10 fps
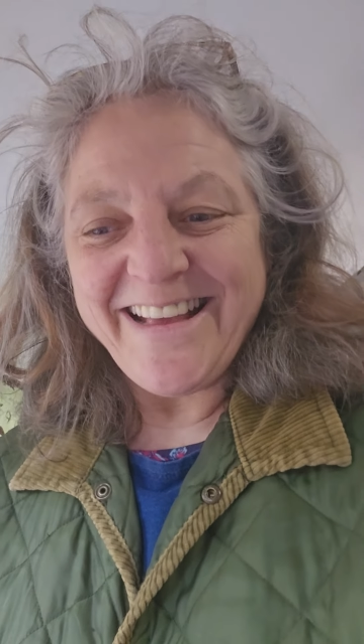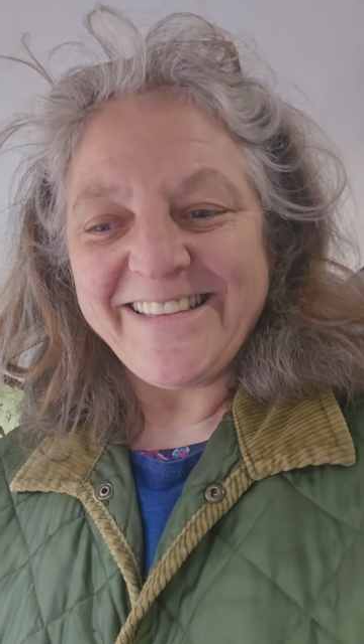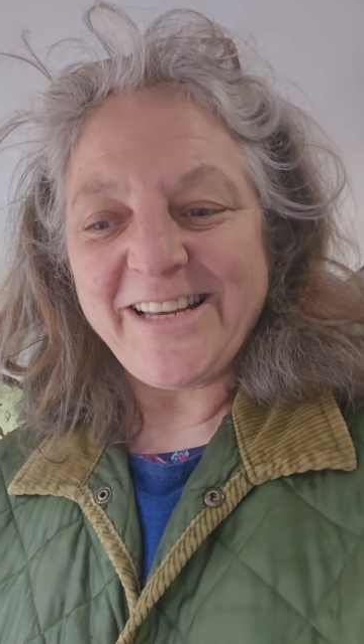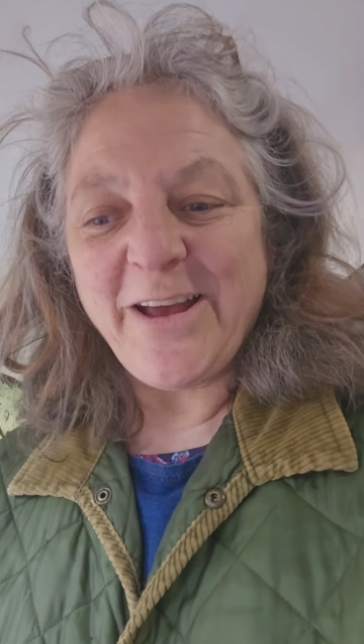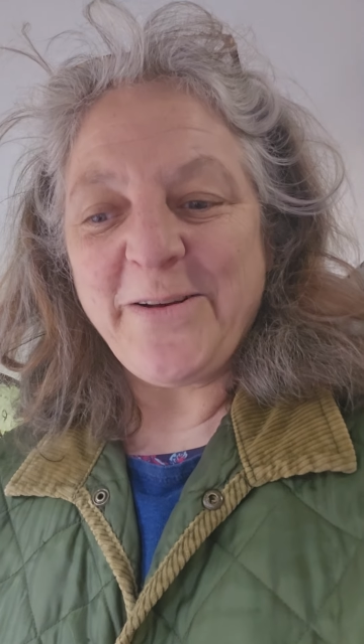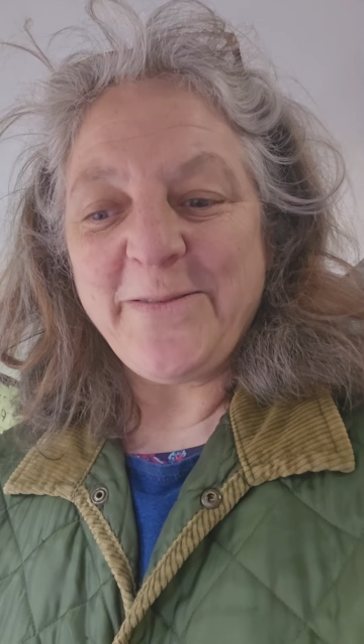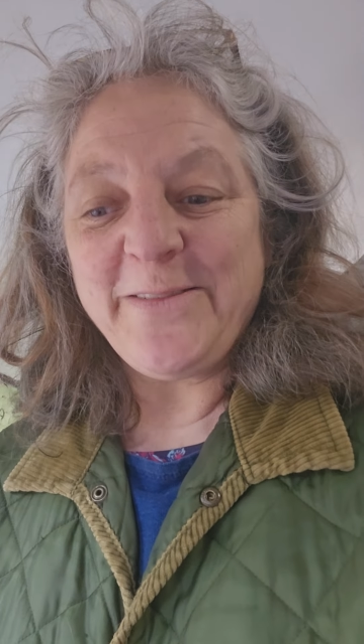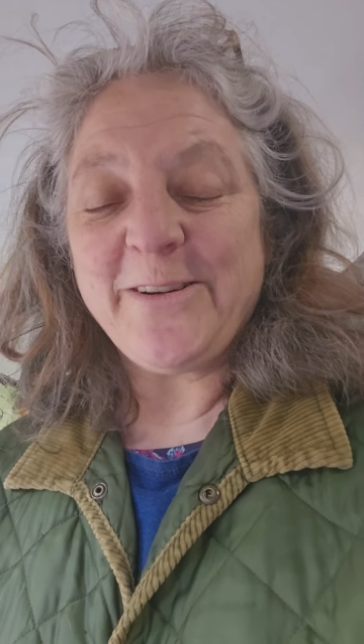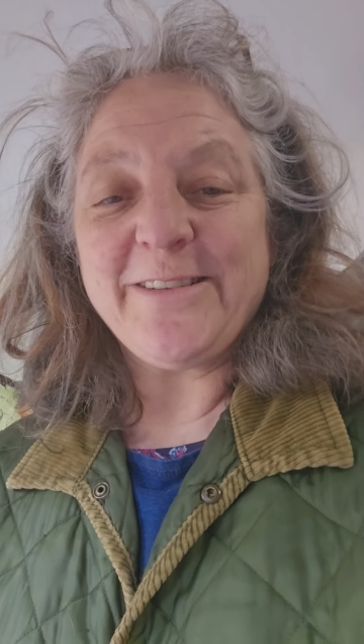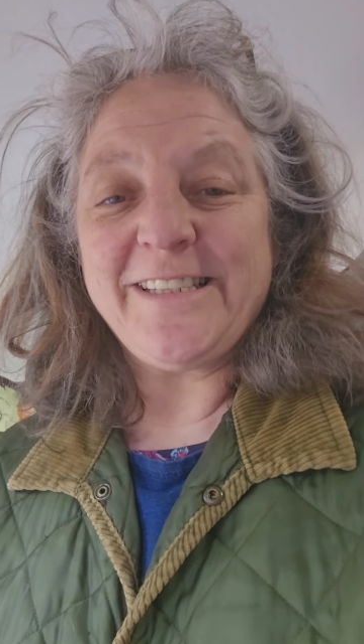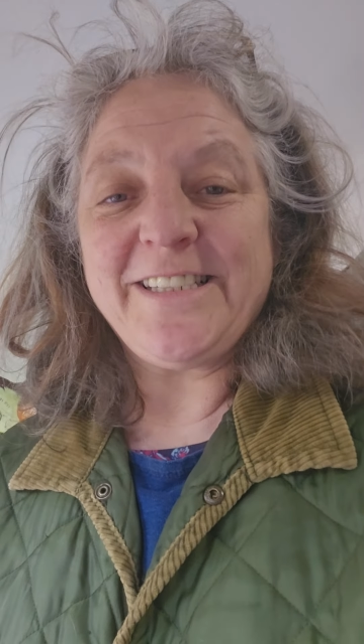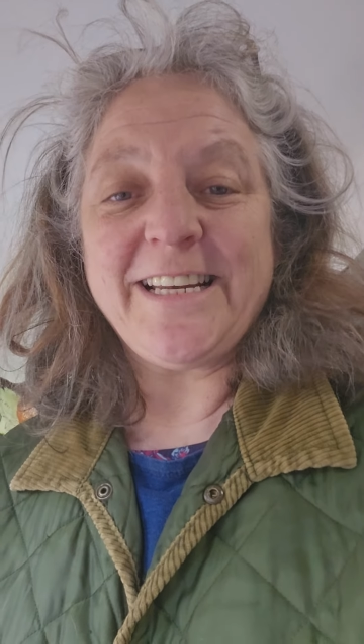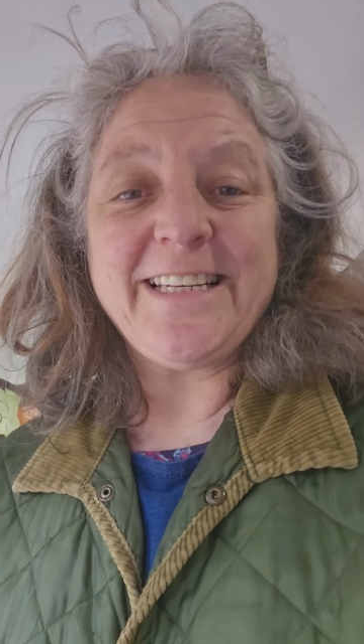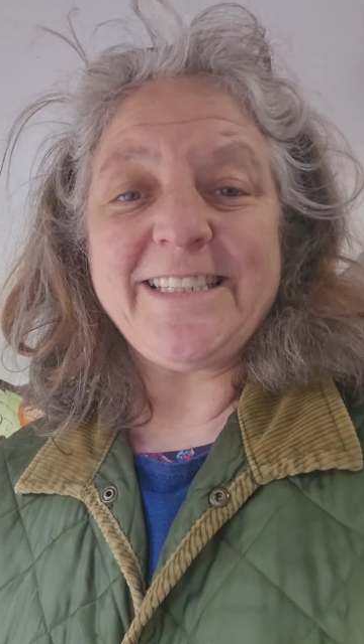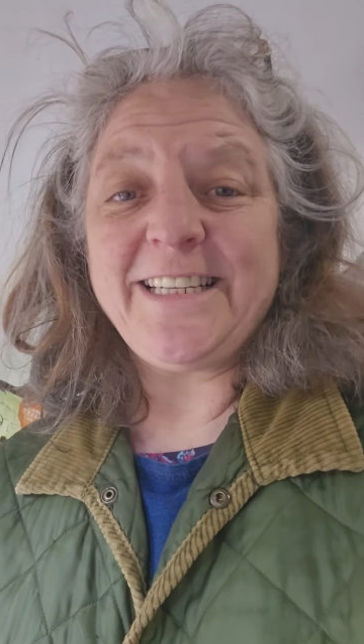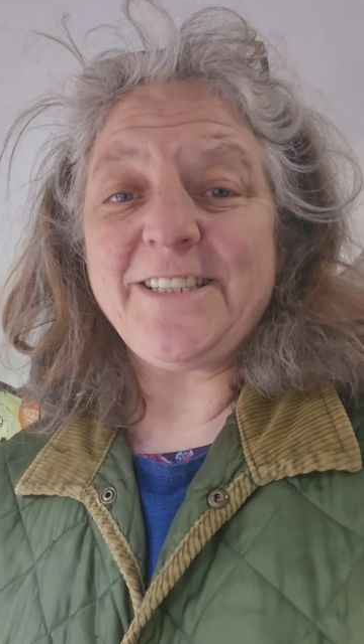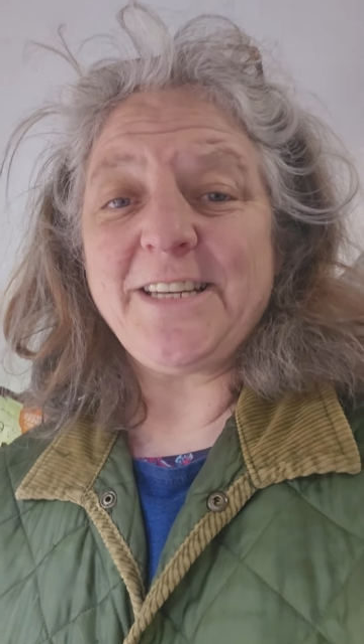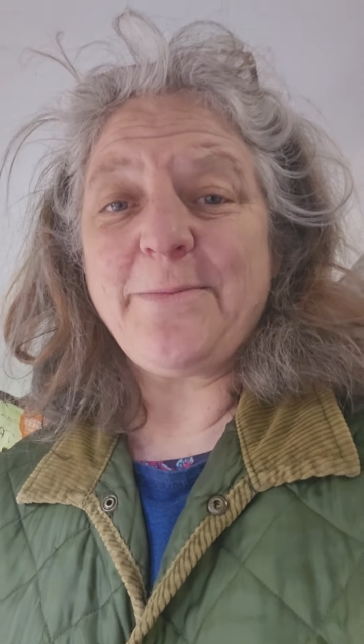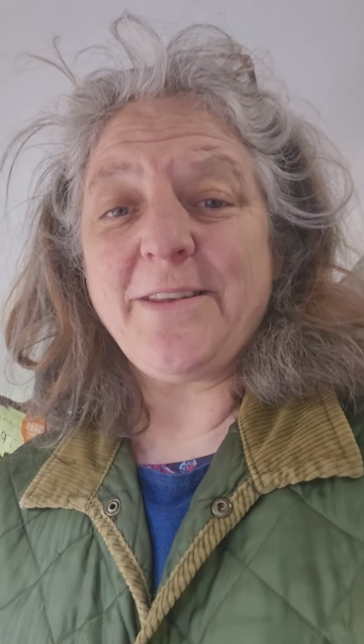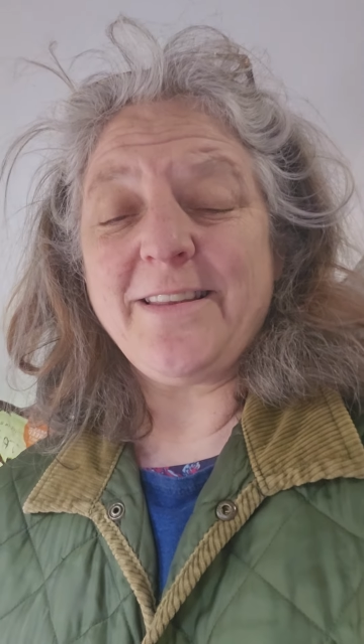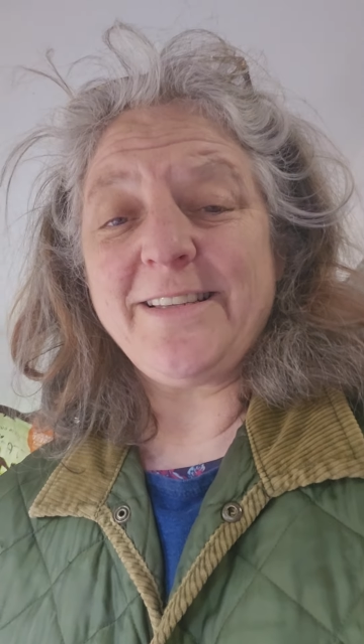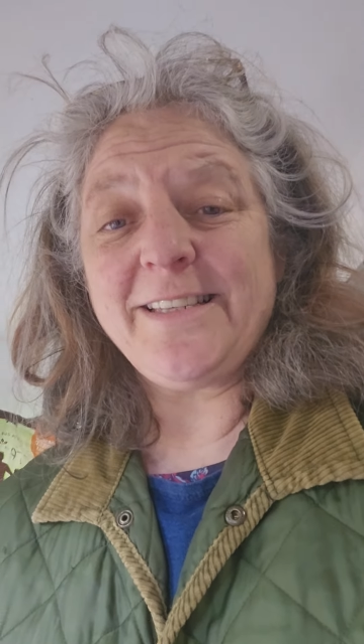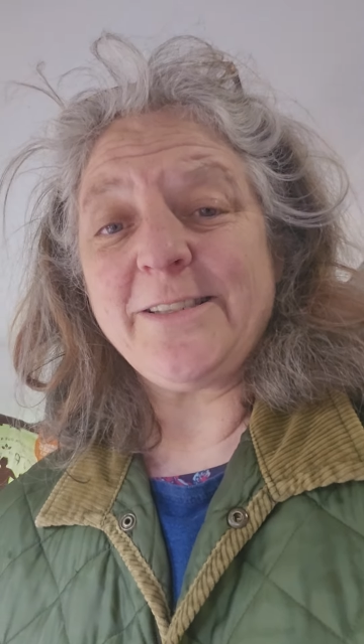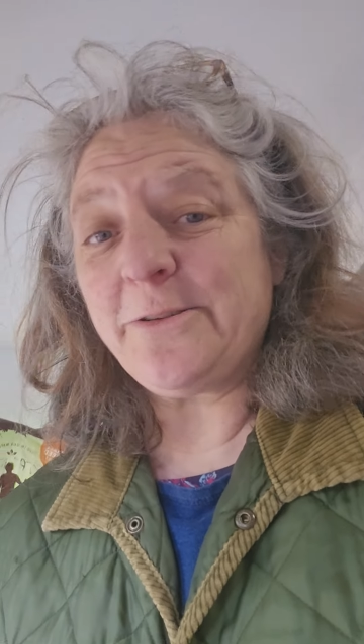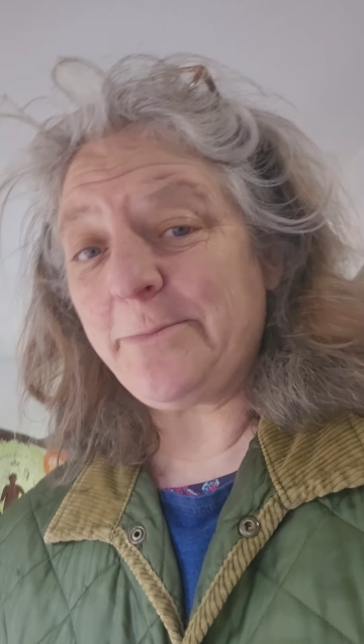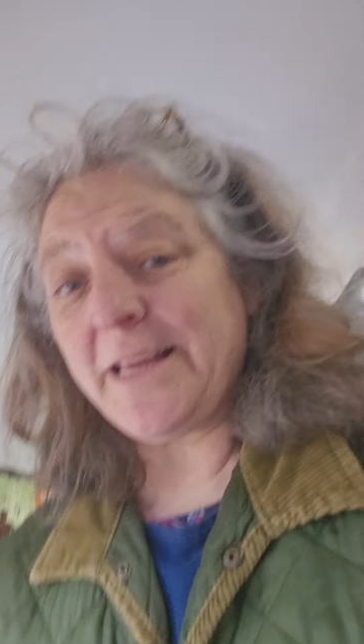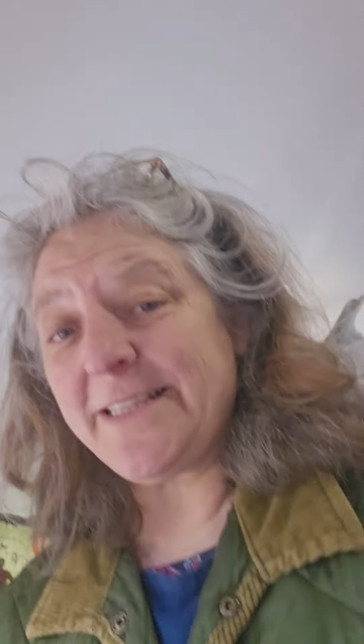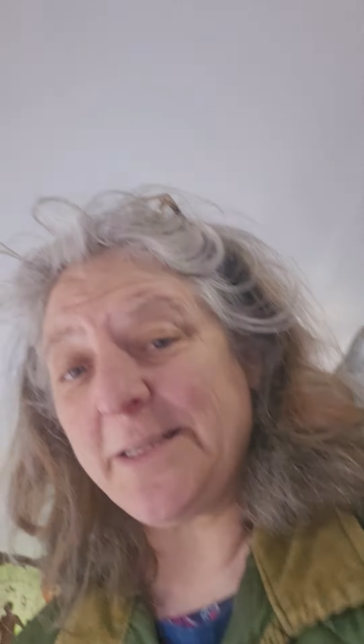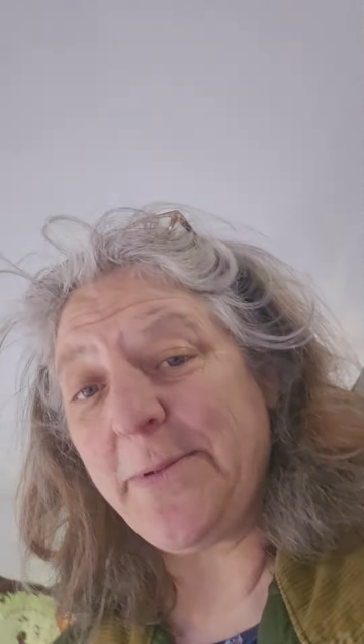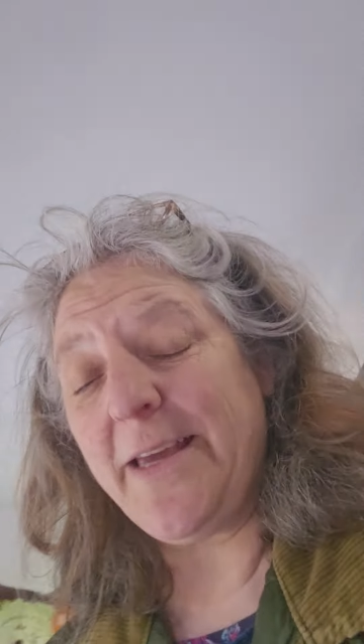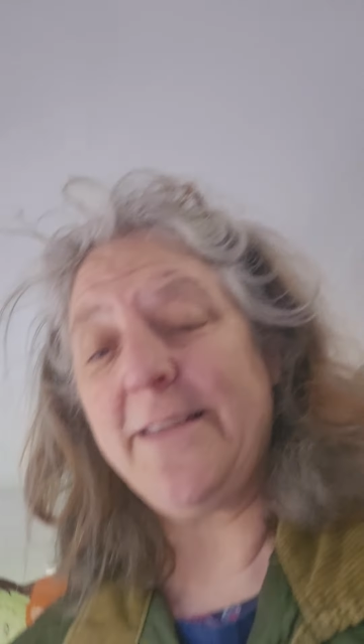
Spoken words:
So we've got to gently teach him that this is a good place to be.